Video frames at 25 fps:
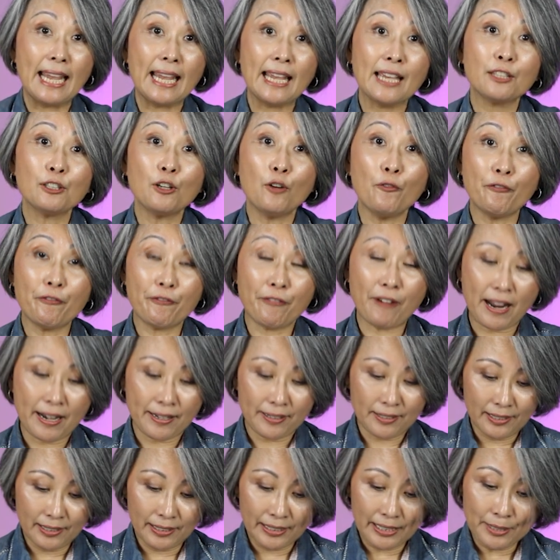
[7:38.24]
And
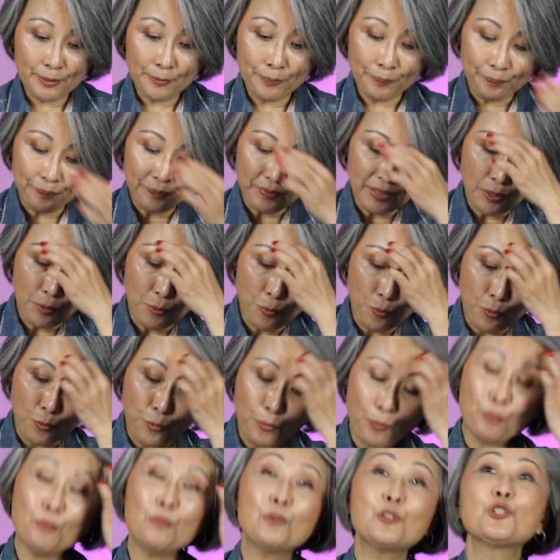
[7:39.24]
finally,
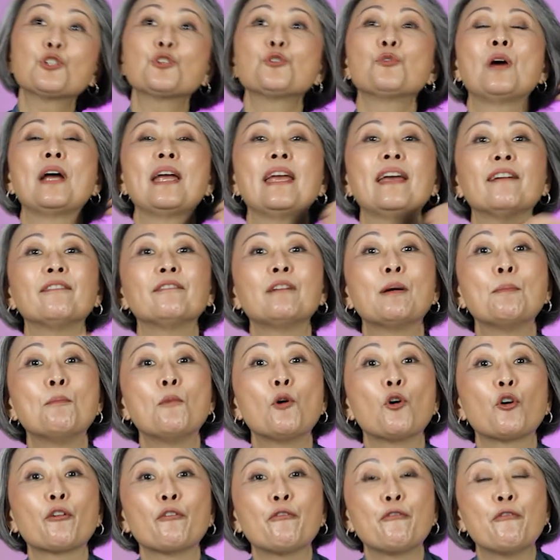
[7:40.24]
to have a
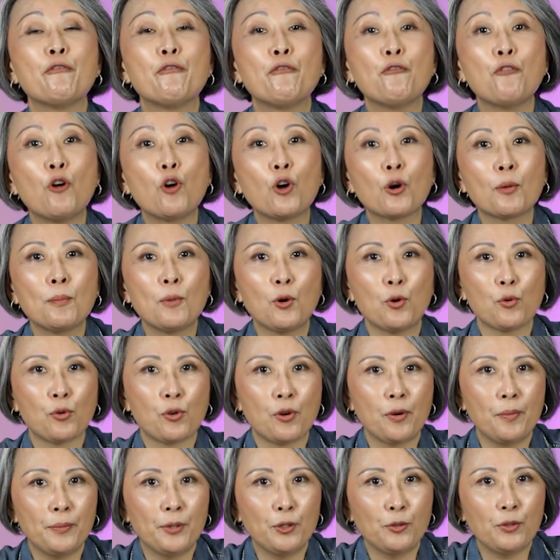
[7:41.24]
more formal
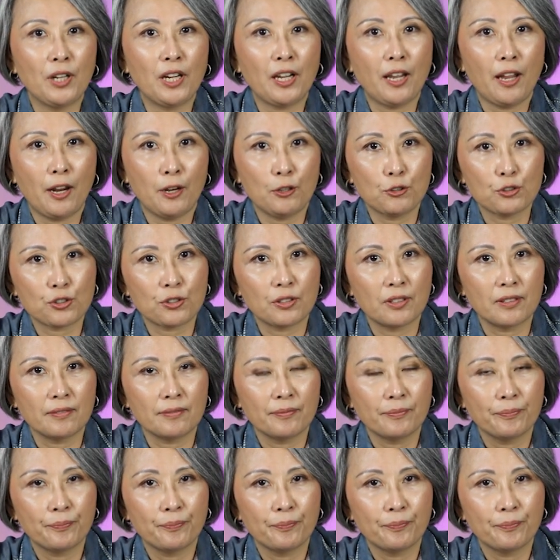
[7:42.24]
communication.